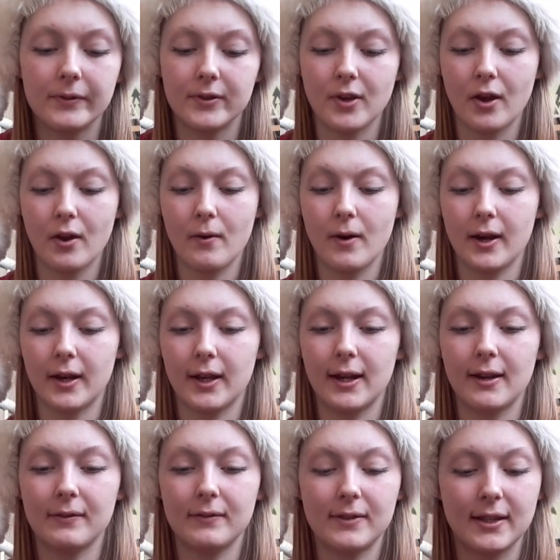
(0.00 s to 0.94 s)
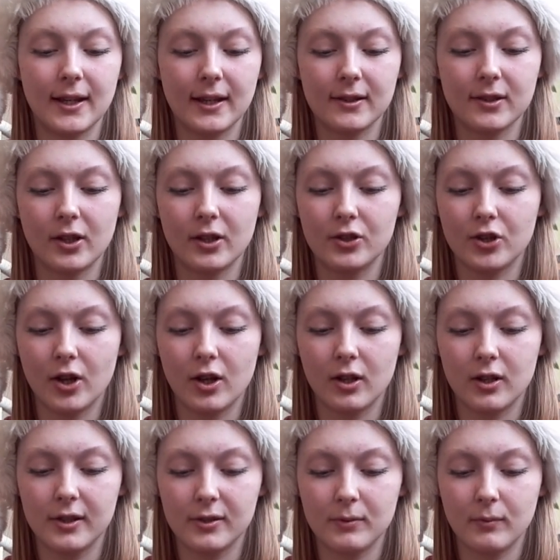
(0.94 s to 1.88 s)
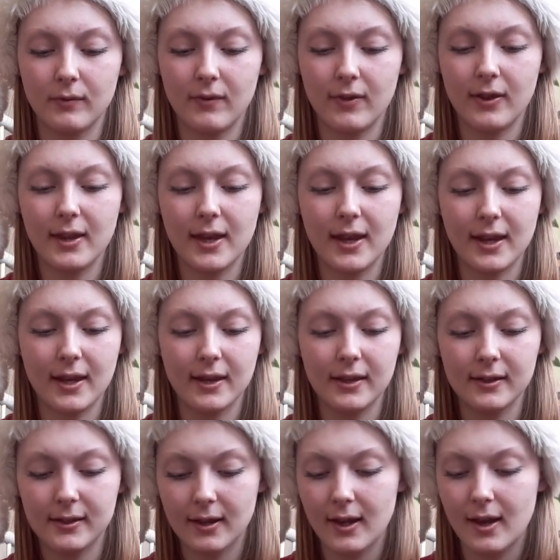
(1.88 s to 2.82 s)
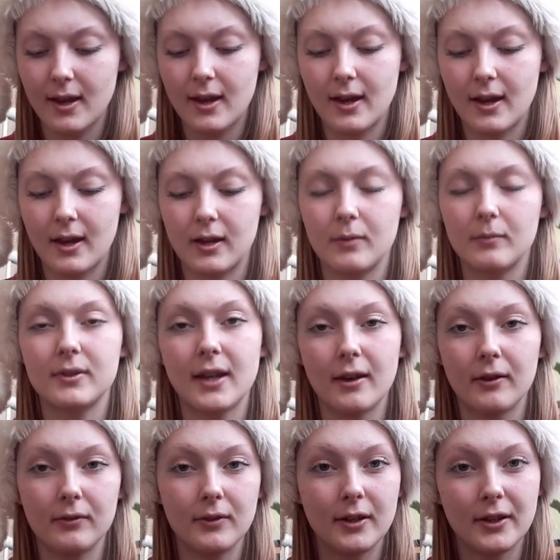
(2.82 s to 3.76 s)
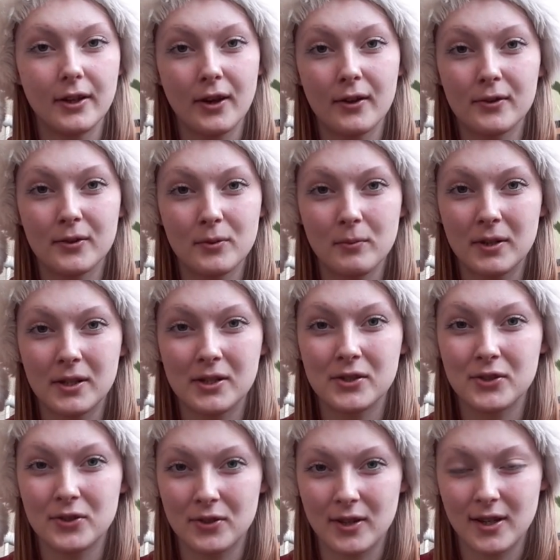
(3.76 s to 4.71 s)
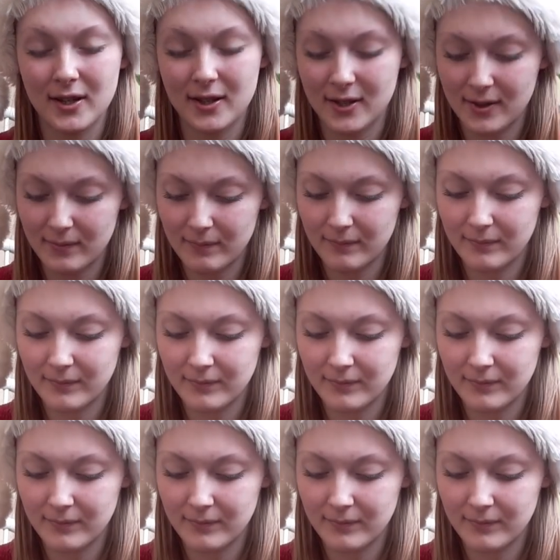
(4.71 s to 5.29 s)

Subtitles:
So I can have 6 hot chocolates with these, and I'm definitely going to be enjoying them.